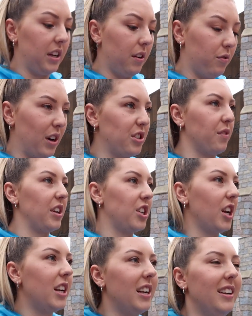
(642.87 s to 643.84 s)

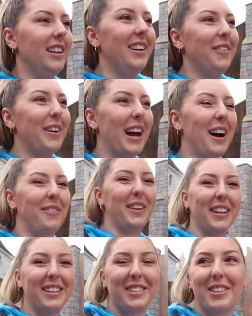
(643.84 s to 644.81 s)
We have a
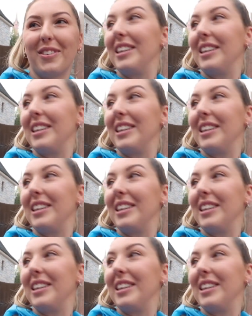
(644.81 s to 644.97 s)
lunch